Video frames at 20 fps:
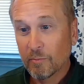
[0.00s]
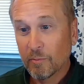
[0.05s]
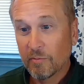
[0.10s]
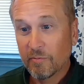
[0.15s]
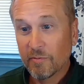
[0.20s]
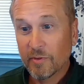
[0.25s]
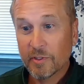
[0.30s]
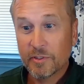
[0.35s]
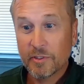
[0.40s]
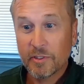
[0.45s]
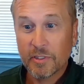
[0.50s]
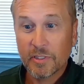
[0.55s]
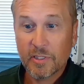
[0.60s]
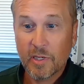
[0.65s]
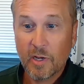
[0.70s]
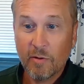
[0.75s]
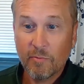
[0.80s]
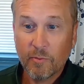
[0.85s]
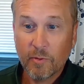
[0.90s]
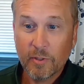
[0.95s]
What version of
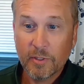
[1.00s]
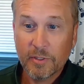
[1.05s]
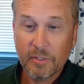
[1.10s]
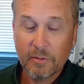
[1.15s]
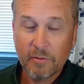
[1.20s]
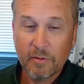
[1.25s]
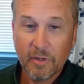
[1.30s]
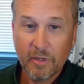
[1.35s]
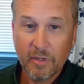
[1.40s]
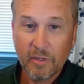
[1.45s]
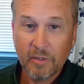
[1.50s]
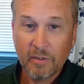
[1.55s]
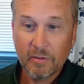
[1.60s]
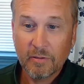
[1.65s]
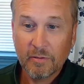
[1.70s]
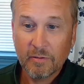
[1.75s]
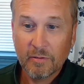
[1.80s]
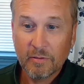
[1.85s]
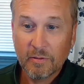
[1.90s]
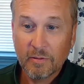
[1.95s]
software is it running?
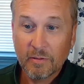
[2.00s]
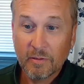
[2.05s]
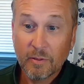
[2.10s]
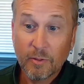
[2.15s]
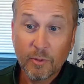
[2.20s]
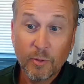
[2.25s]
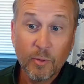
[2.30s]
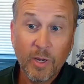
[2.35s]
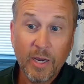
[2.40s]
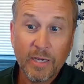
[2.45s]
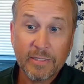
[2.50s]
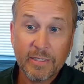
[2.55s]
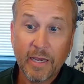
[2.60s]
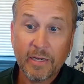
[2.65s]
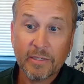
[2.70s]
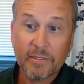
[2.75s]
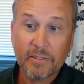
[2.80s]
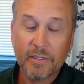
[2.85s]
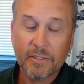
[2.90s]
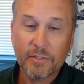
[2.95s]
Who has
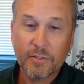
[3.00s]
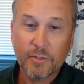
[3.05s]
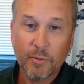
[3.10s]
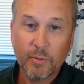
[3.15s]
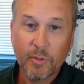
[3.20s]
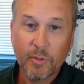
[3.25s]
access to